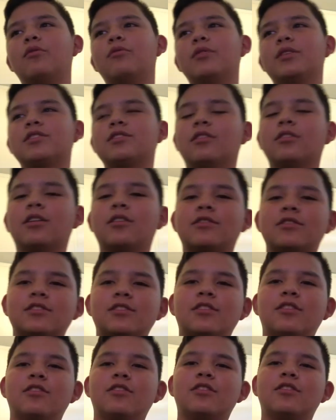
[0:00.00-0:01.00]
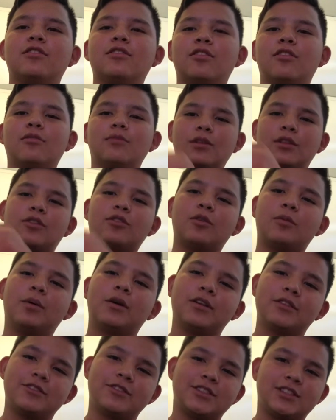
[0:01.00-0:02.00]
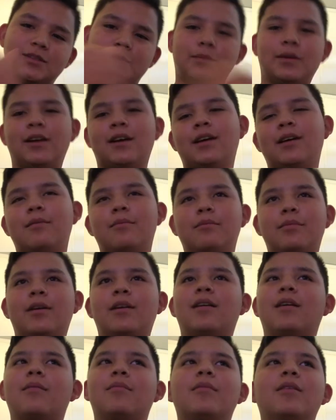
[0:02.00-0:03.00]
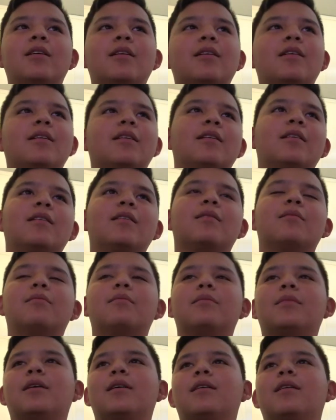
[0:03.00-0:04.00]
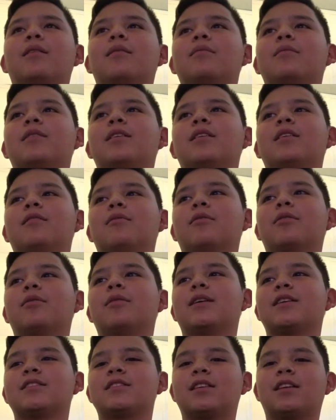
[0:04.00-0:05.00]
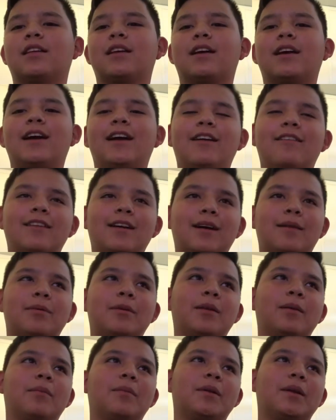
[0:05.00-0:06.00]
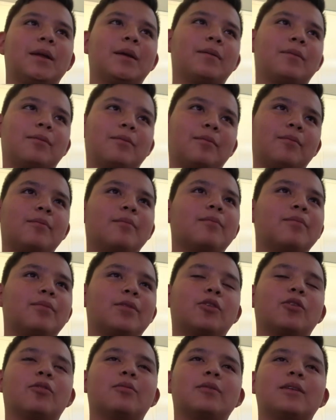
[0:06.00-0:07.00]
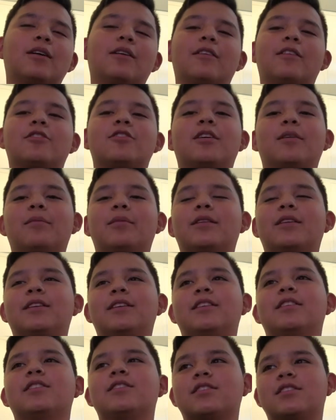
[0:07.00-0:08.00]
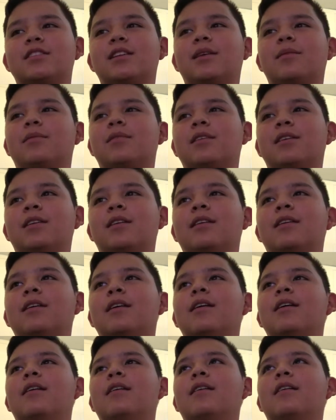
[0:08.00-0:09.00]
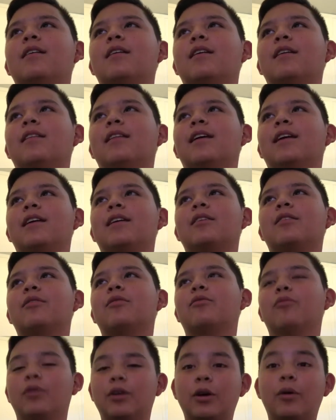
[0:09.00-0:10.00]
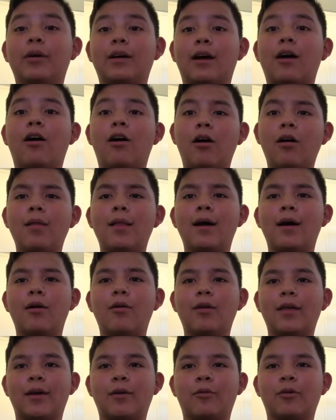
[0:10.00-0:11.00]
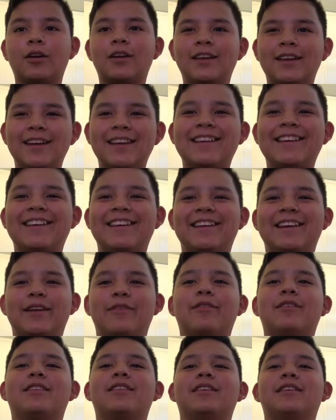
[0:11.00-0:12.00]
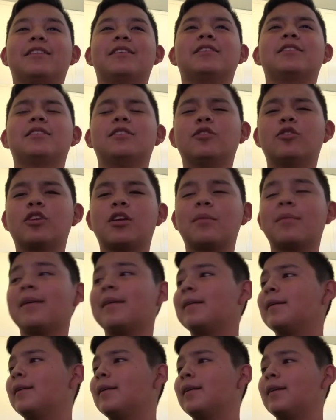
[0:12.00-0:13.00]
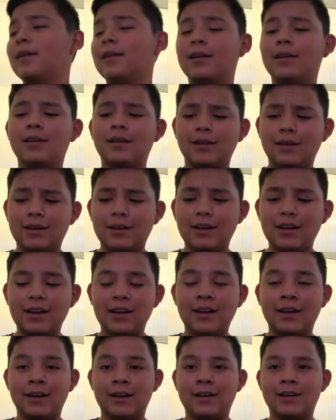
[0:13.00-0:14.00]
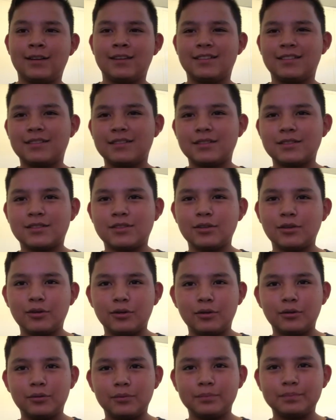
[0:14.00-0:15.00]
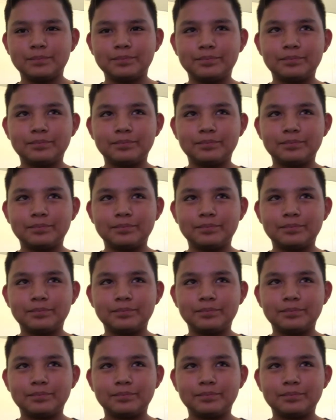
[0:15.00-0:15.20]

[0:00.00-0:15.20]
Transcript: we start off slow, you know, we throw punches, bam, bam, bam, and we're wrestling, like, I grab him and I throw him down on the trampoline, he does the same thing, and like, we're going all out, like, we're kicking and everything, you know what I mean? And so,